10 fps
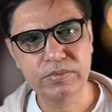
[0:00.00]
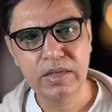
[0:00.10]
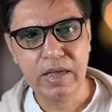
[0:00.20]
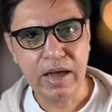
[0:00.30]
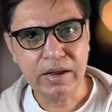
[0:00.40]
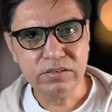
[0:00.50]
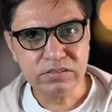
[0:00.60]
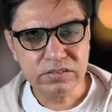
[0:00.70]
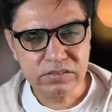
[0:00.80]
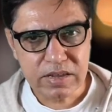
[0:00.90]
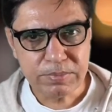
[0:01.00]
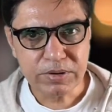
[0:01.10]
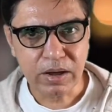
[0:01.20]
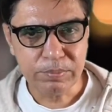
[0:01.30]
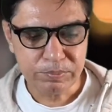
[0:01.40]
And at the same
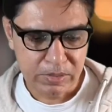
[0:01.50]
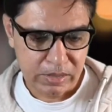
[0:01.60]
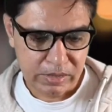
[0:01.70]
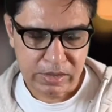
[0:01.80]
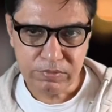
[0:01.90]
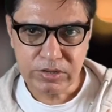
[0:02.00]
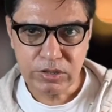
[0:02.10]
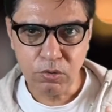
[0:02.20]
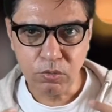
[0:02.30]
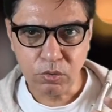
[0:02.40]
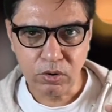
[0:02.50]
time, given the overall